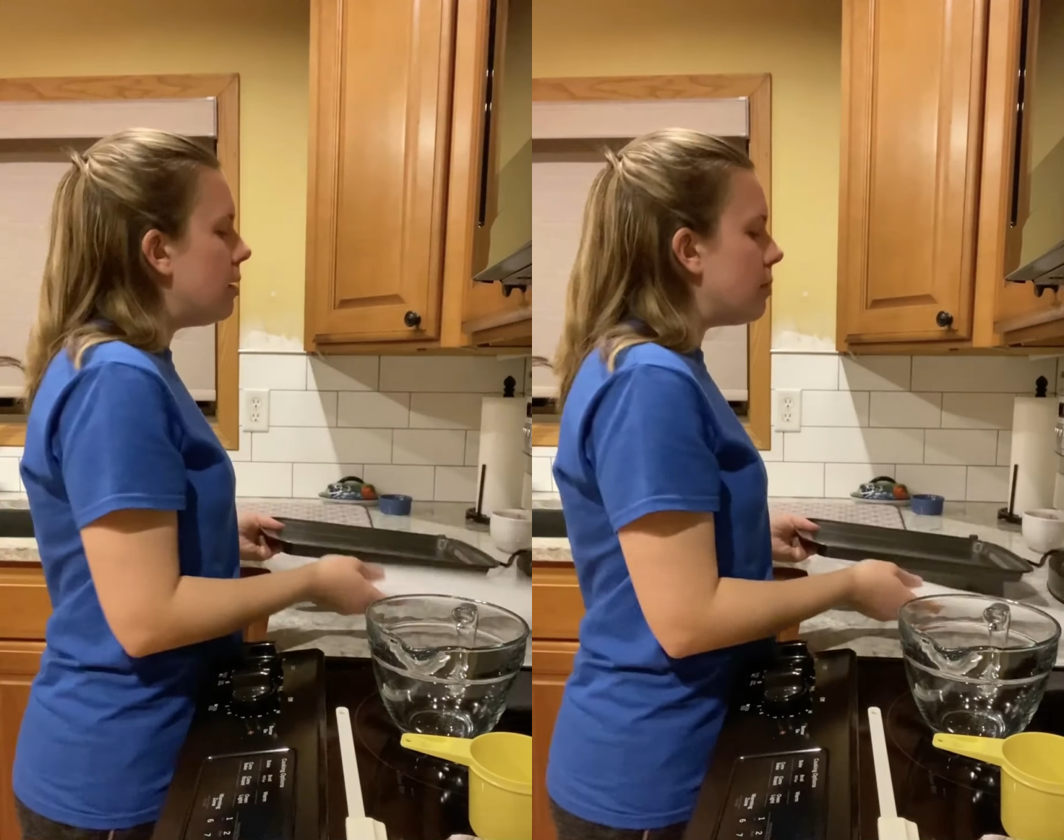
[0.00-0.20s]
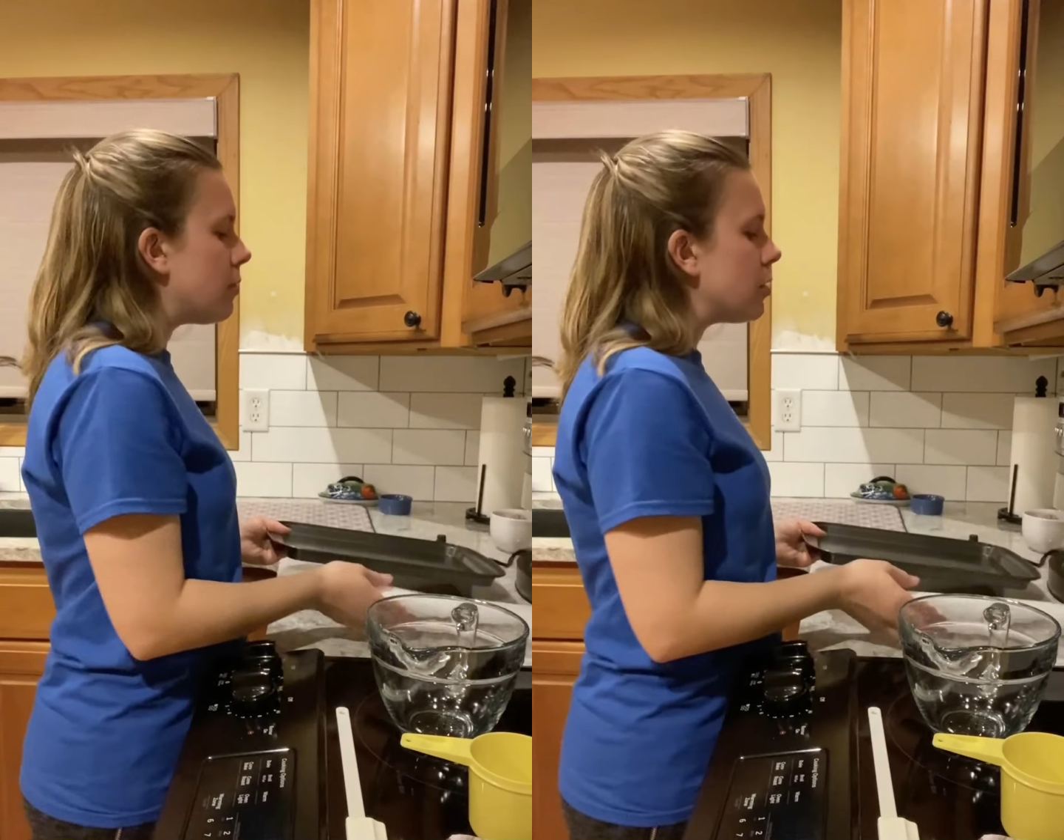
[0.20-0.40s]

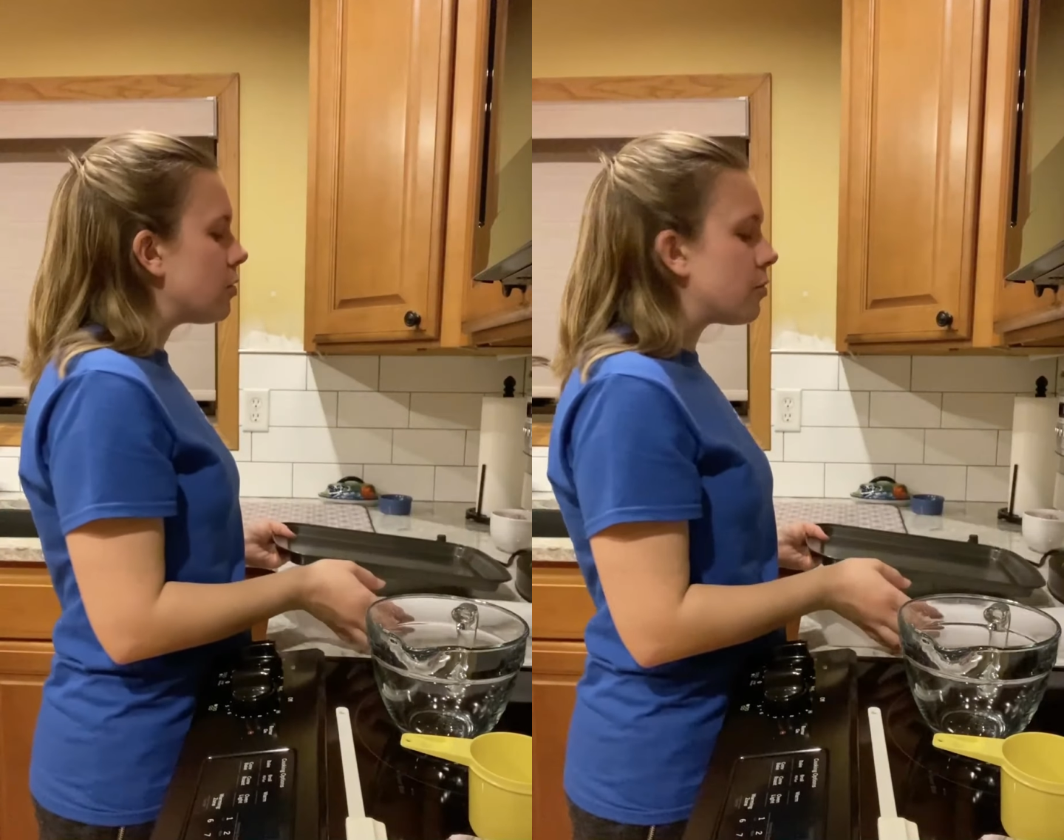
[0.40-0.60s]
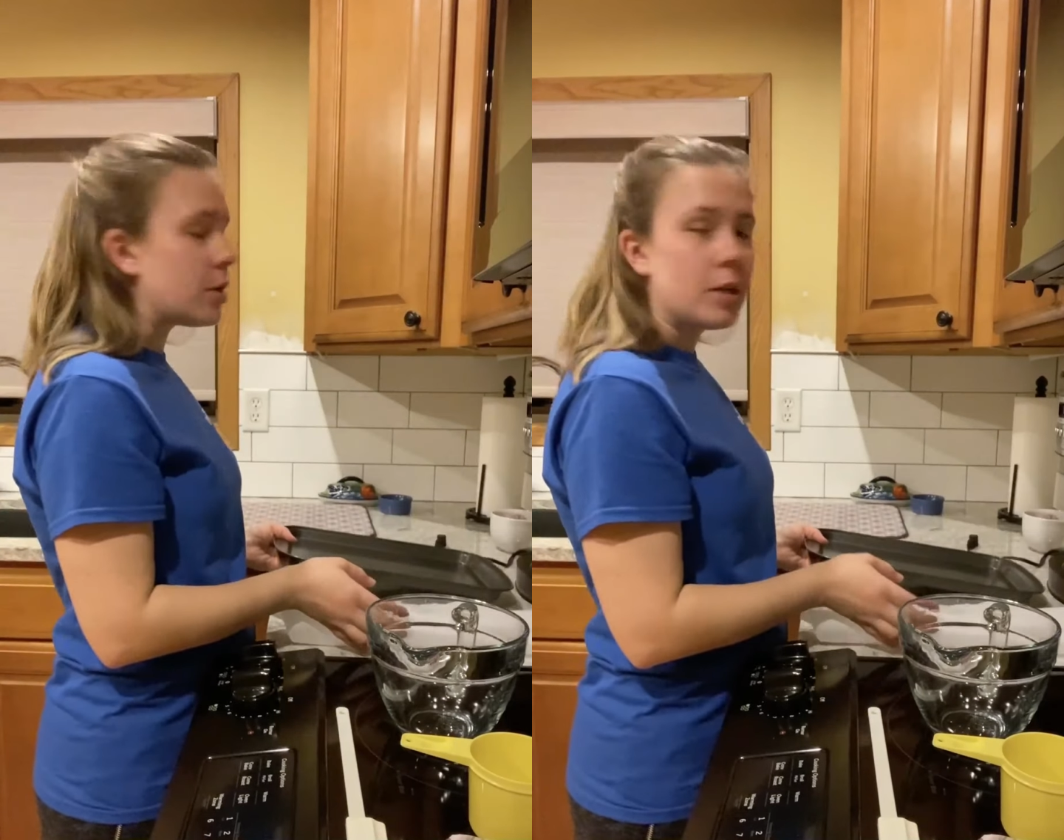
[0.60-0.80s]
but feel
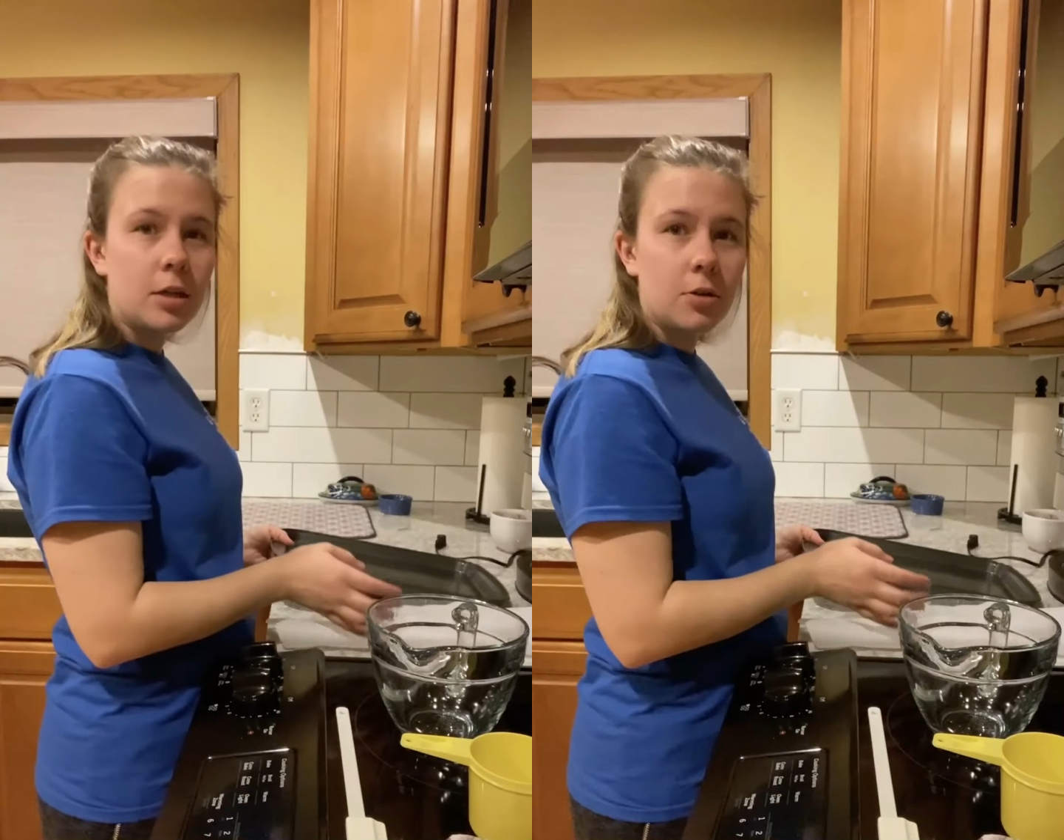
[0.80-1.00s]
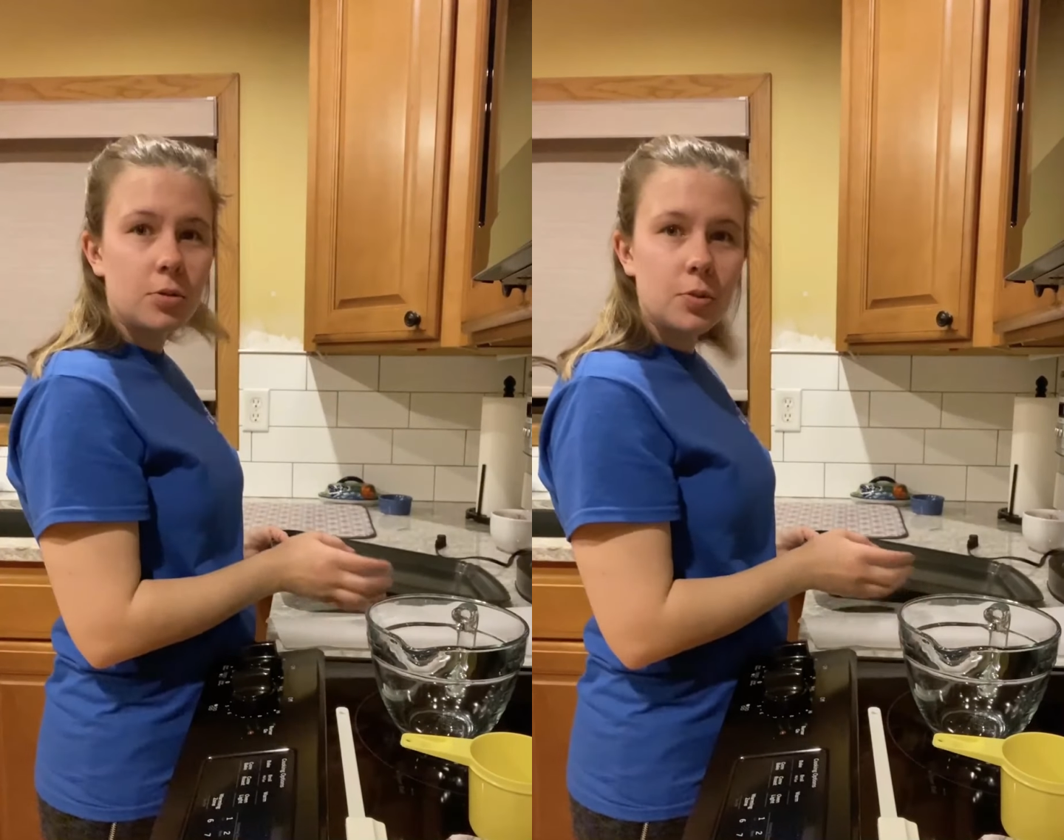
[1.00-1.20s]
free
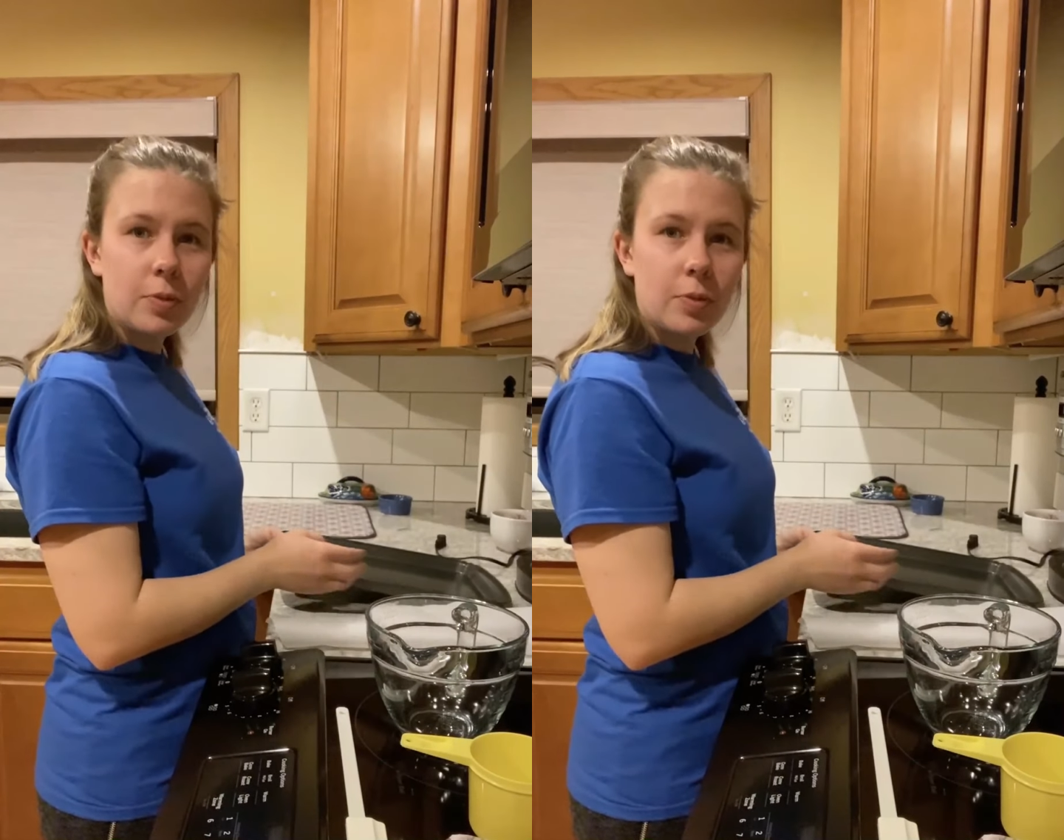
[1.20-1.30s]
to use